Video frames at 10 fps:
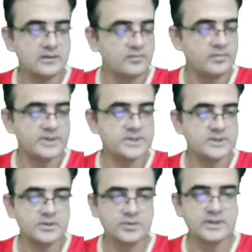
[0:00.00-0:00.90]

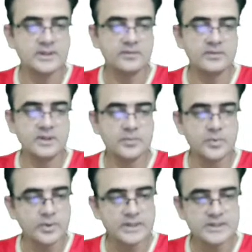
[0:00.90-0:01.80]
First, together with the
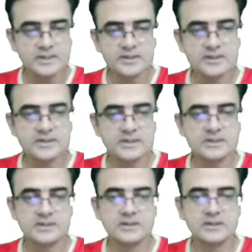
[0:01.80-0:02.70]
protein
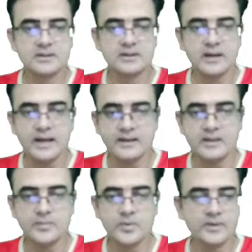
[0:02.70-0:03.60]
synthesis,
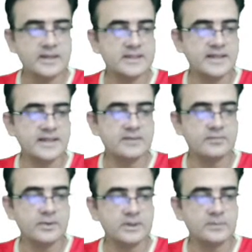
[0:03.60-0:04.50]
RNA provides site
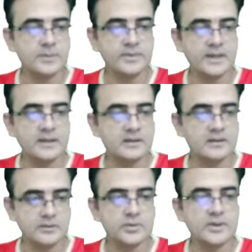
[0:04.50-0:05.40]
for the peptide.
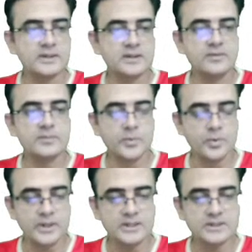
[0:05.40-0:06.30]
Together with
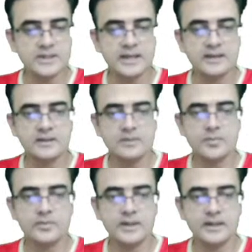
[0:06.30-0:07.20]
proteins,
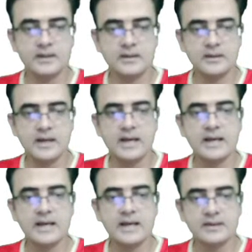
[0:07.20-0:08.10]

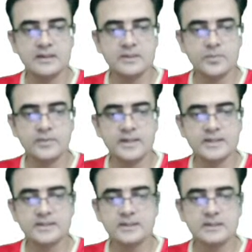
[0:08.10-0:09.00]
rRNA, it provides
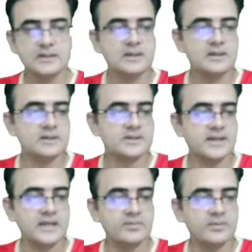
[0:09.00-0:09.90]
the
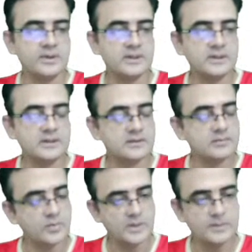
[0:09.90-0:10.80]
site for the
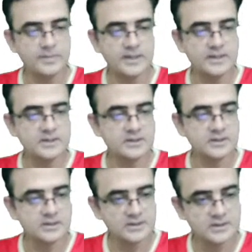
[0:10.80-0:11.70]
polypeptide
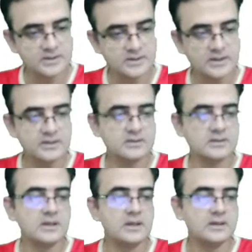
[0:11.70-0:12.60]
synthesis. This is correct.
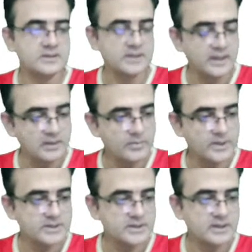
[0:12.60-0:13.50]
Second number
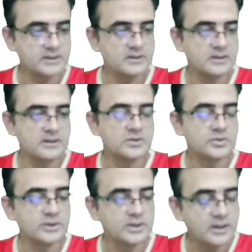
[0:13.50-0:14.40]
is correct. So
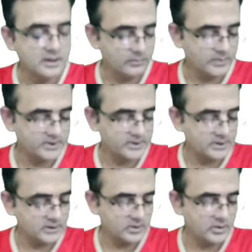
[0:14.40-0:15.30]
third number is the
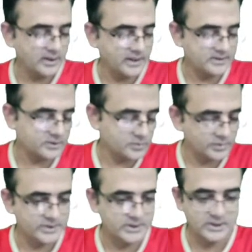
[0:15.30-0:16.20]
wrong answer. So
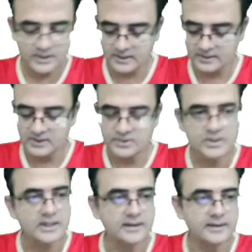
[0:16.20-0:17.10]
this is the correct answer
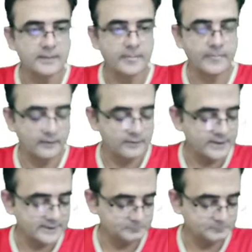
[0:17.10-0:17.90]
here. All right.